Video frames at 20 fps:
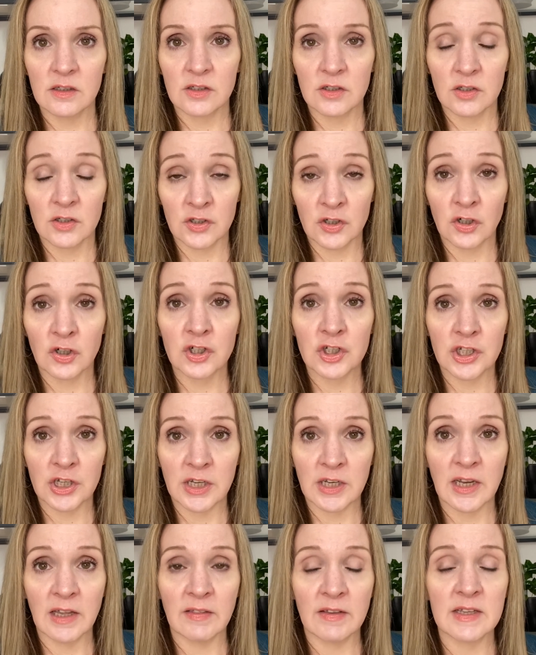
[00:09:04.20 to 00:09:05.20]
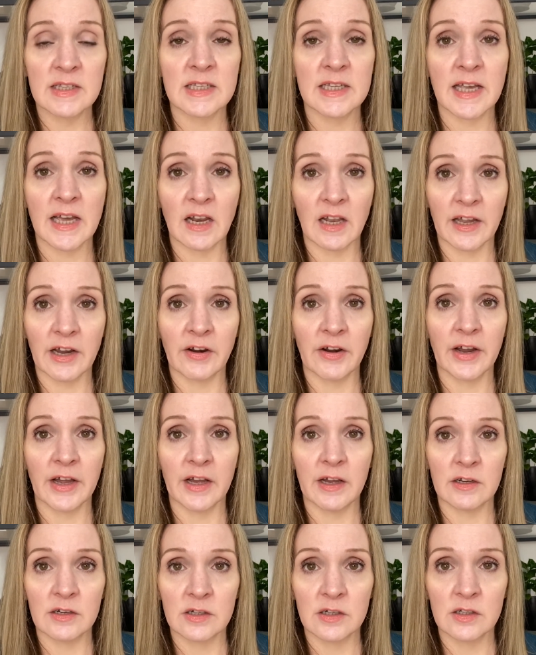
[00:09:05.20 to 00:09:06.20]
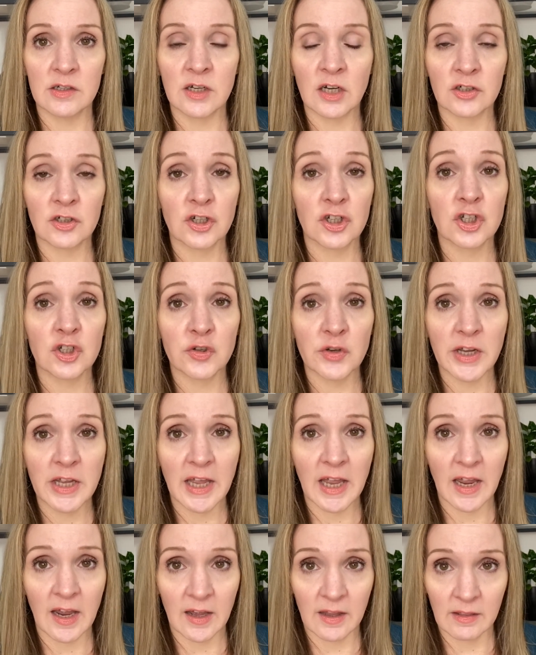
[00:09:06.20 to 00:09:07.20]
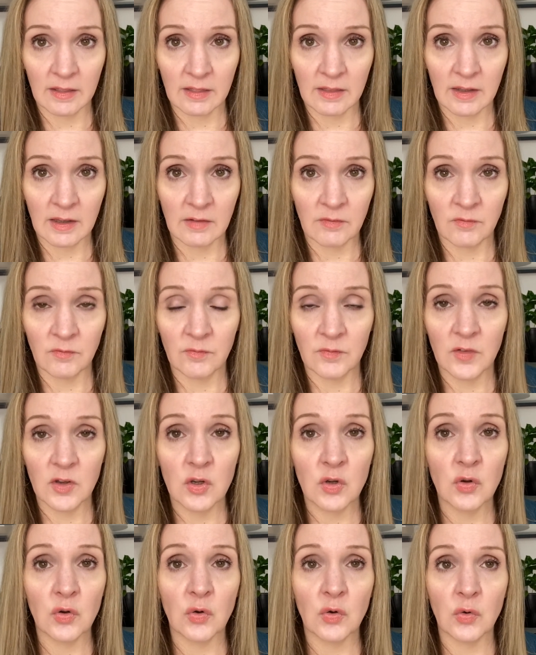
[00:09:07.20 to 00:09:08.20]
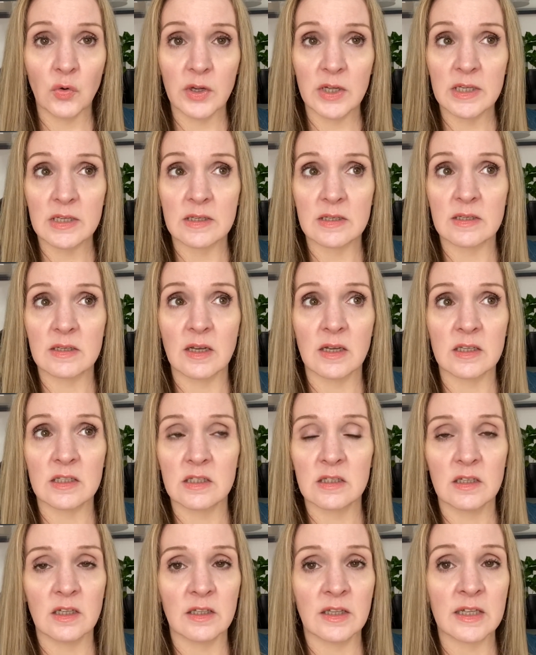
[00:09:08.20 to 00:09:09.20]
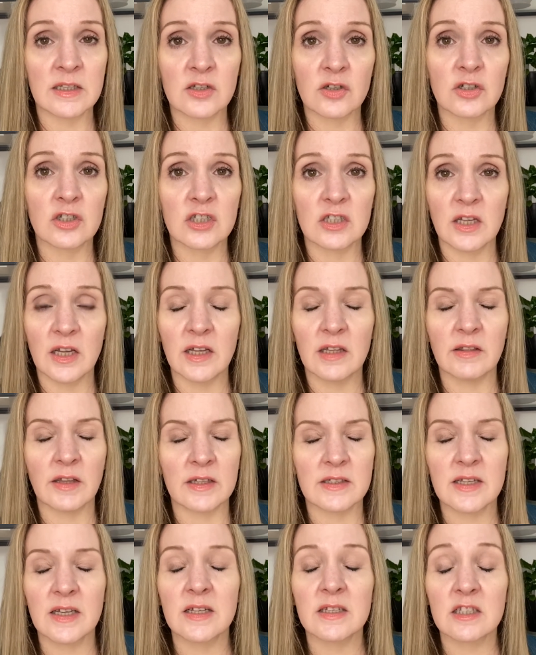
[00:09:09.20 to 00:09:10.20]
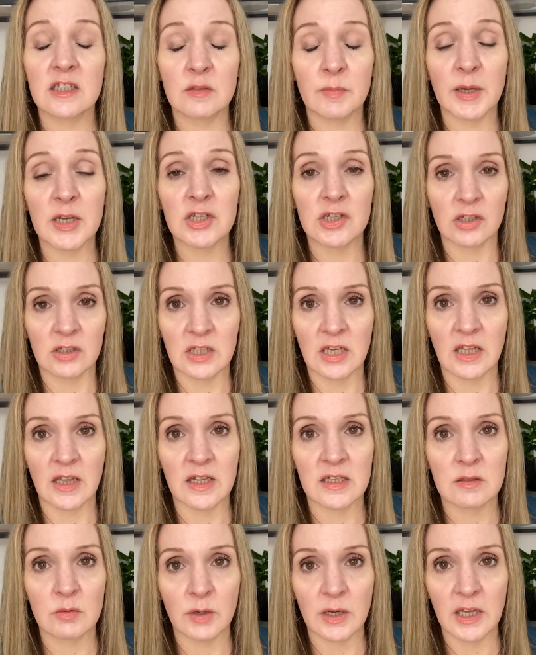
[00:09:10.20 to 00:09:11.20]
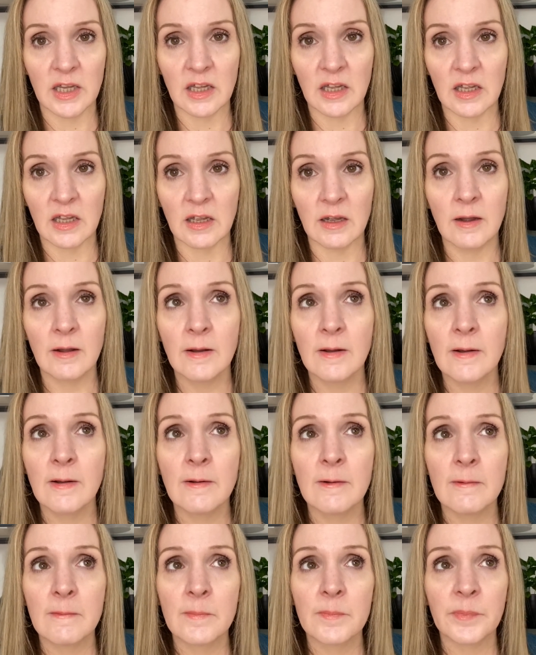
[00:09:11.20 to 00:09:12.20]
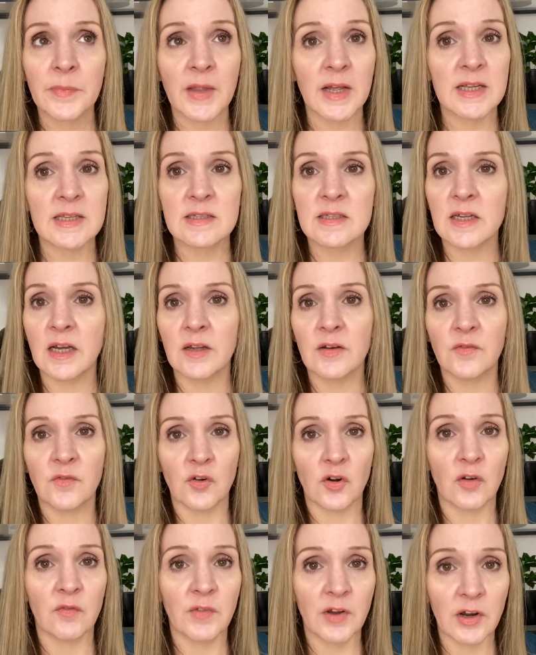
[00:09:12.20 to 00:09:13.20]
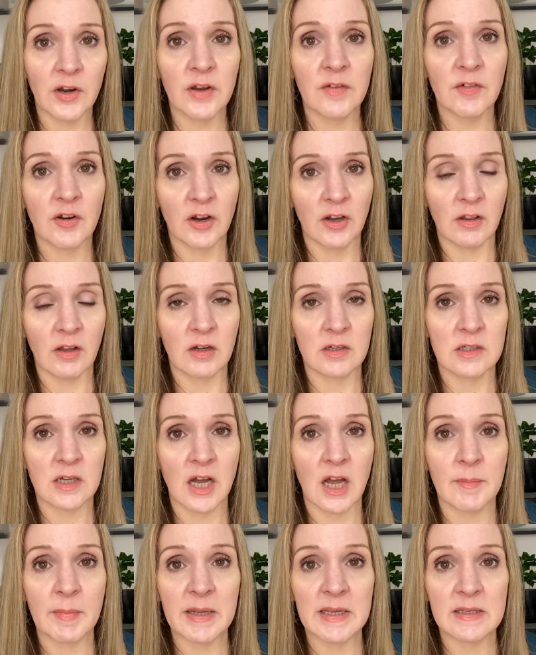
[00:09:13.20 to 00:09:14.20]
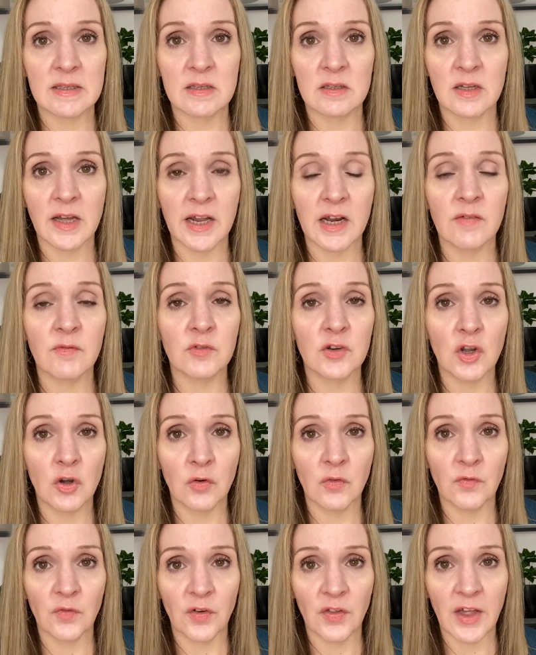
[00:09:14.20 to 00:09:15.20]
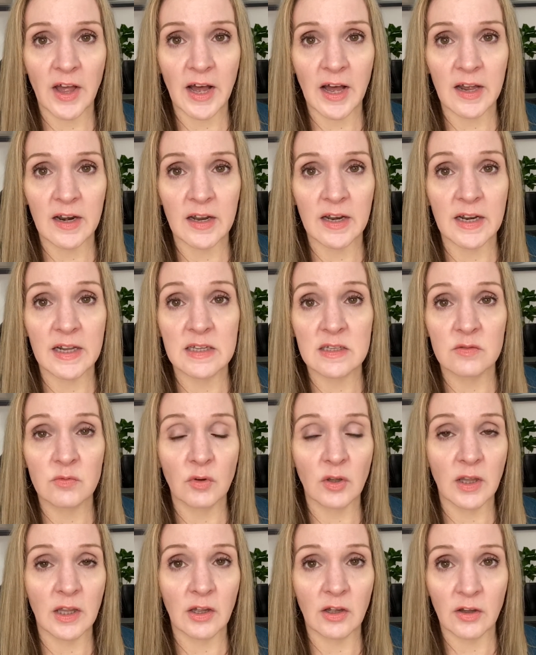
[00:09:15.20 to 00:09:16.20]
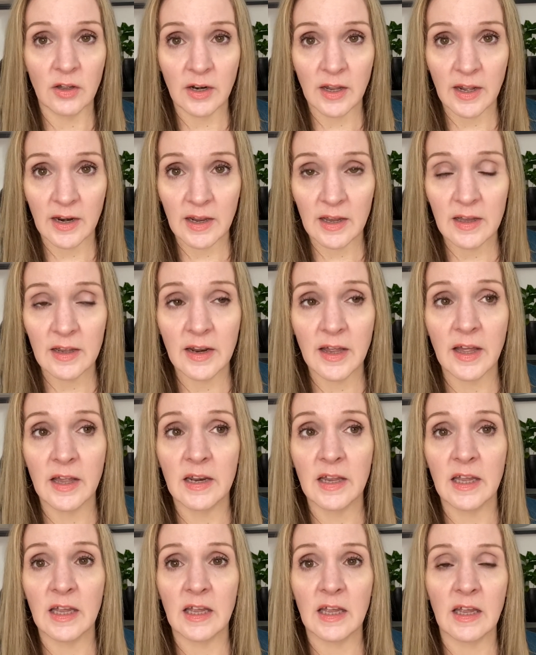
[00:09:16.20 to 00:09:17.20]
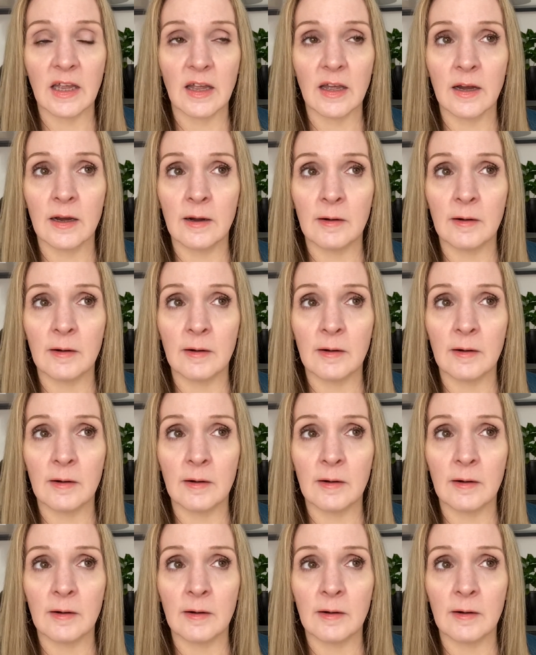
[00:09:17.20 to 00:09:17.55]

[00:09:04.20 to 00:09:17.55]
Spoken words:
surgeon in the Seattle area, Dr. Srikanth, and who is that's his specialty. That's what he has done for a very, very long time. He's kind of known for that, and he's really good at it, and he